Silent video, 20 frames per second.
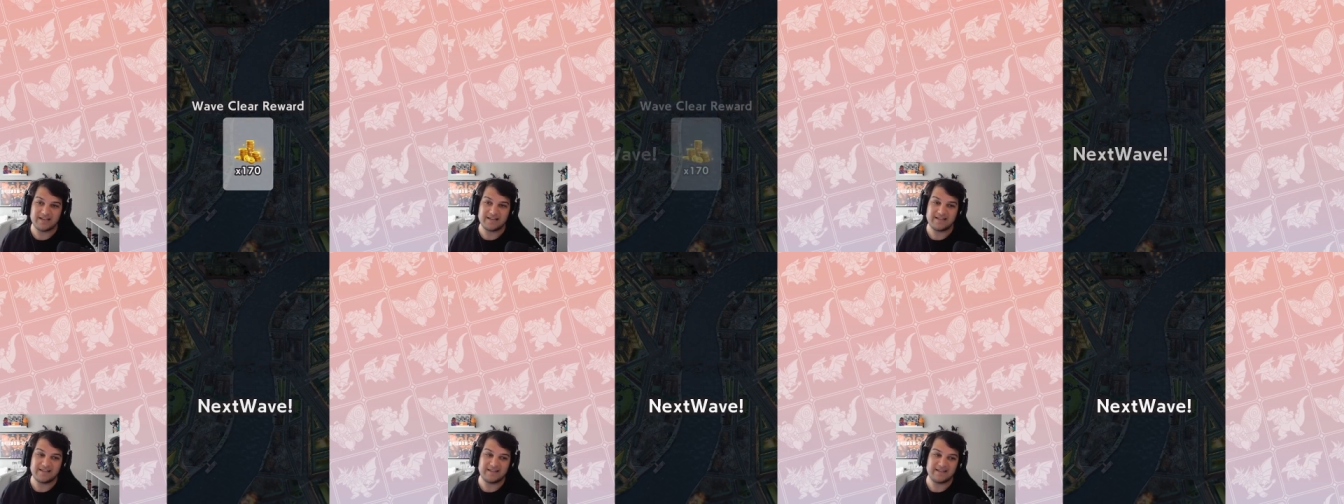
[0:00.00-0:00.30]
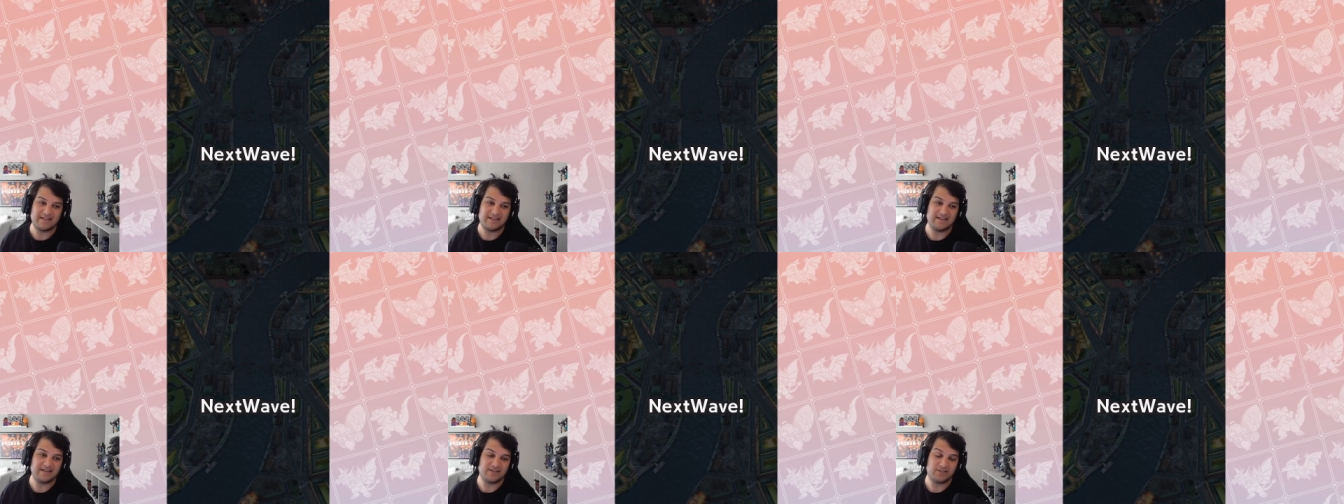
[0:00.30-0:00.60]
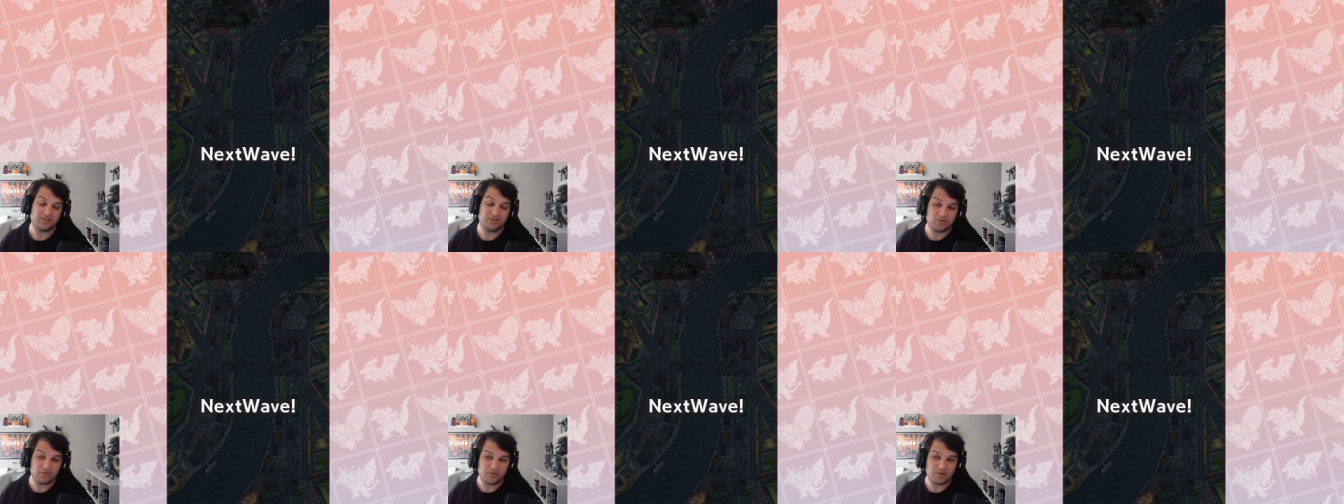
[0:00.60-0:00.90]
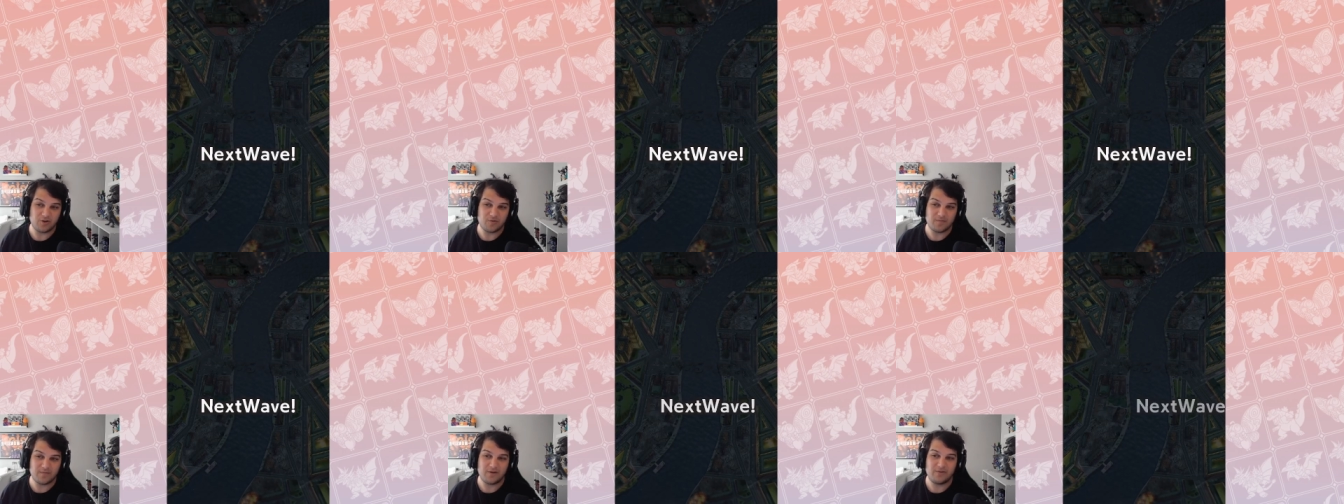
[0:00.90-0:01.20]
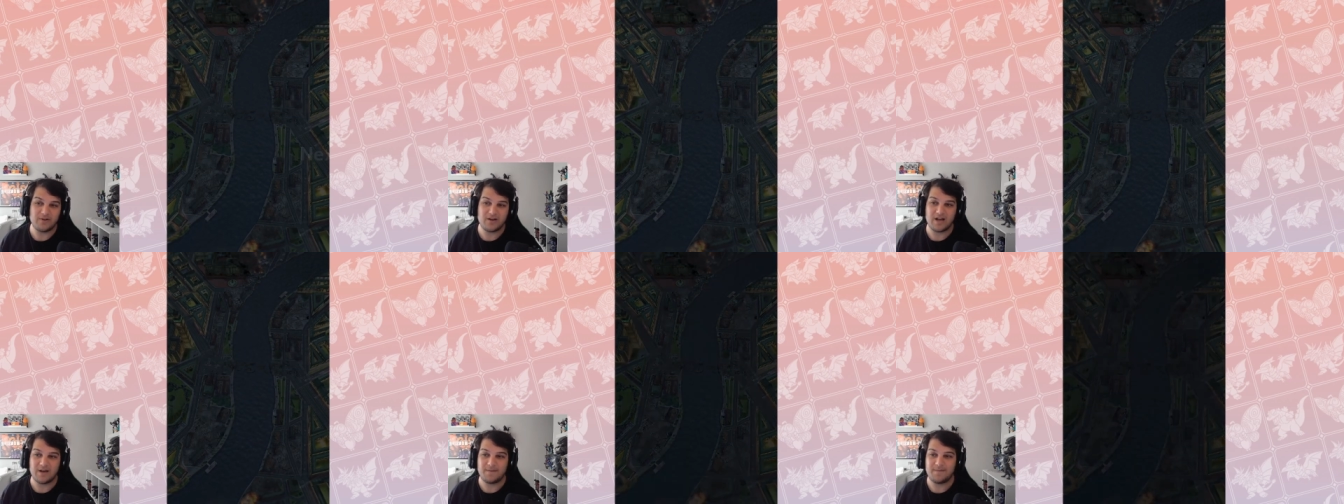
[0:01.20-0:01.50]
in the studio
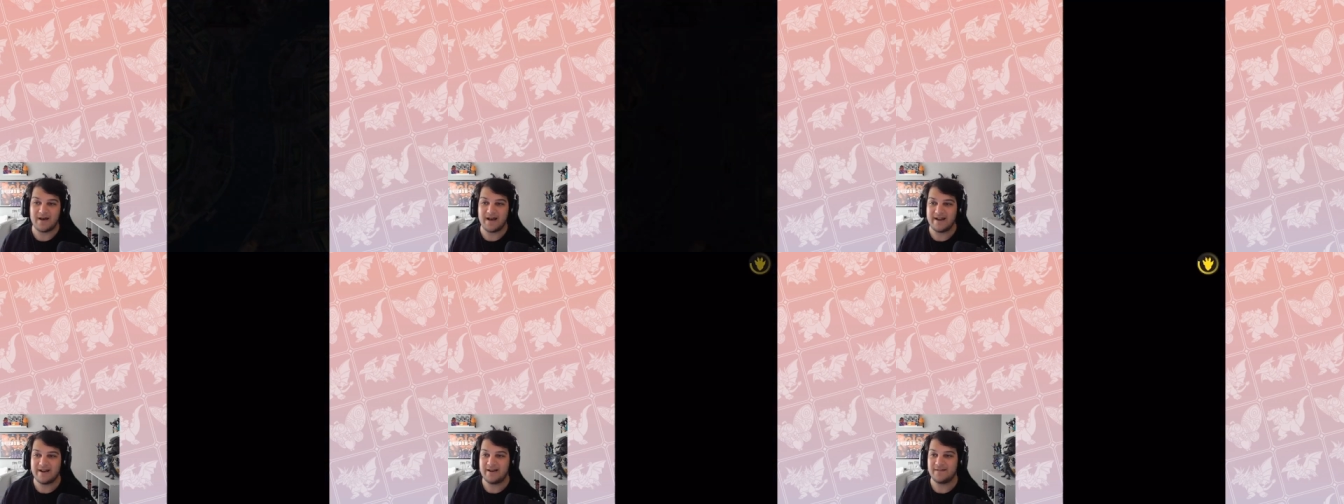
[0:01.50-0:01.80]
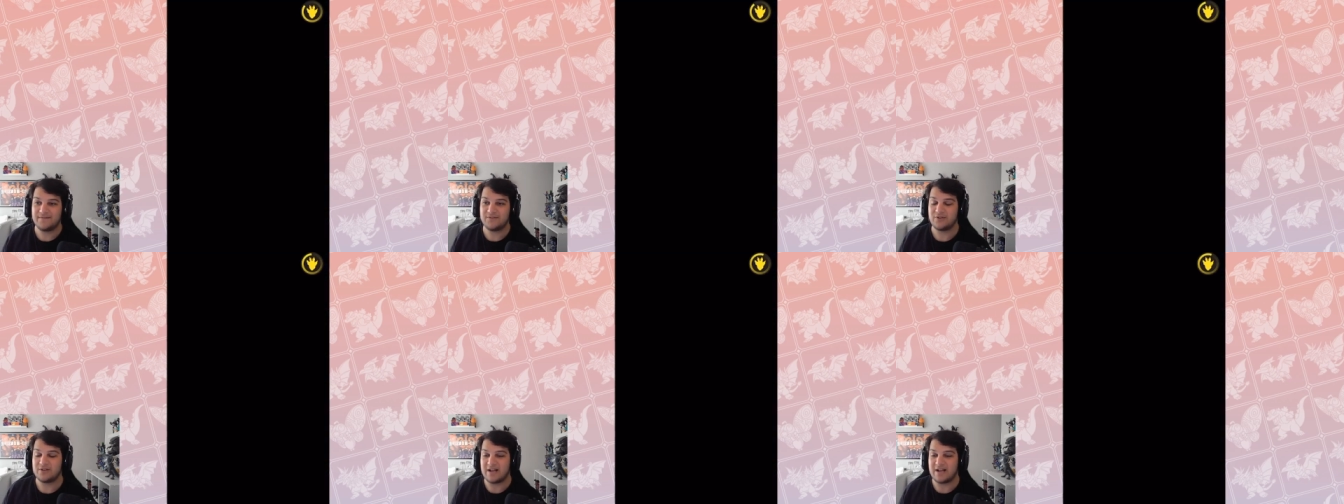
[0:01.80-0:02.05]
mode up high enough.